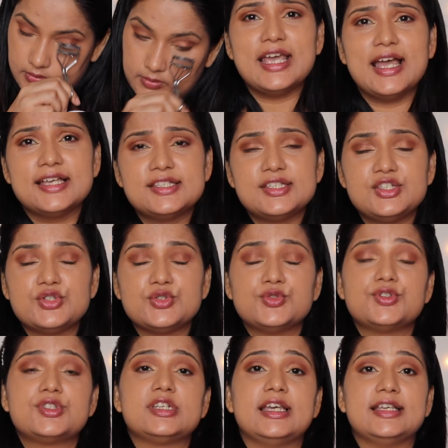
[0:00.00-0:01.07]
He has
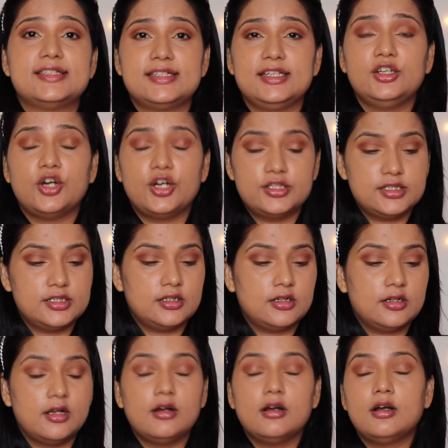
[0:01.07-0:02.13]
used Estee
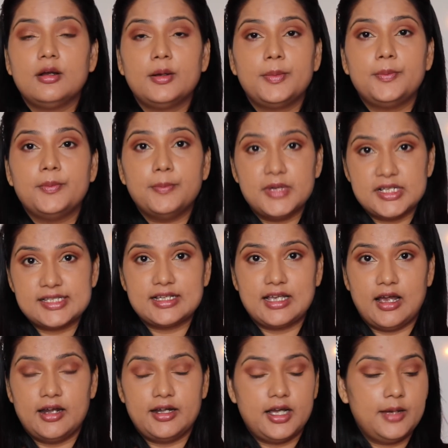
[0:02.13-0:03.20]
Lauder
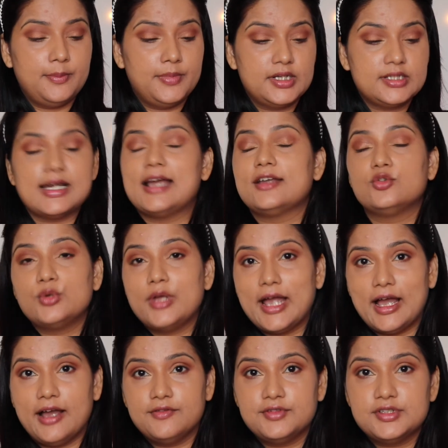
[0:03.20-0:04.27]
mascara, but I don't
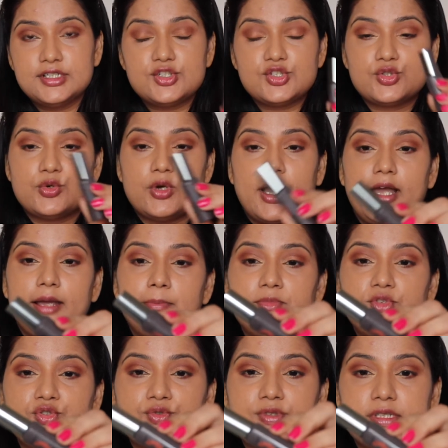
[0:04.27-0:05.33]
have it, so
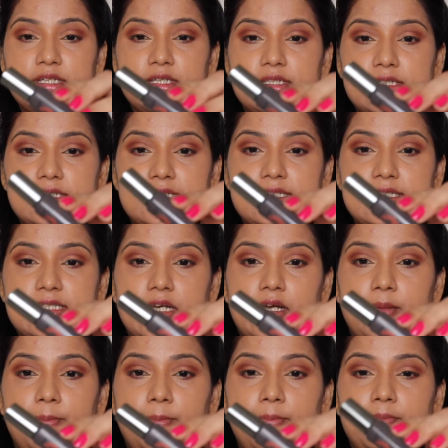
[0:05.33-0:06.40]
I'm using this
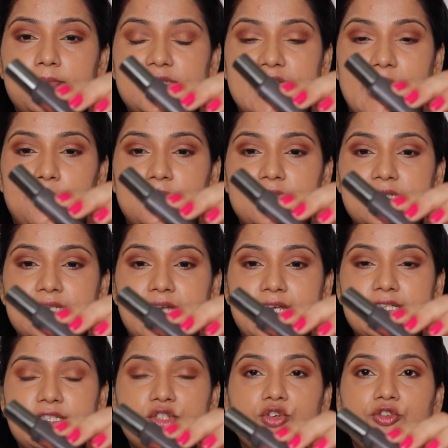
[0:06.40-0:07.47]
sample
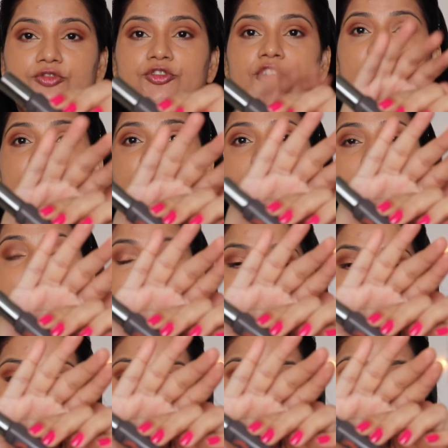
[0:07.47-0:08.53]
size of
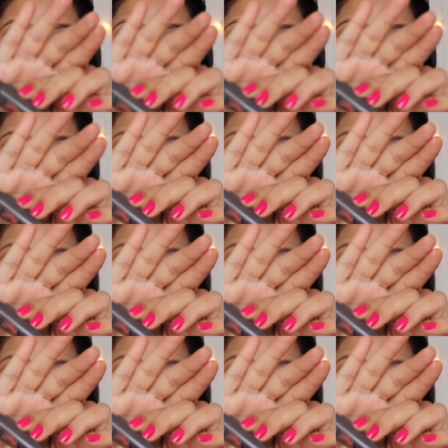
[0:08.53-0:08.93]
Benefit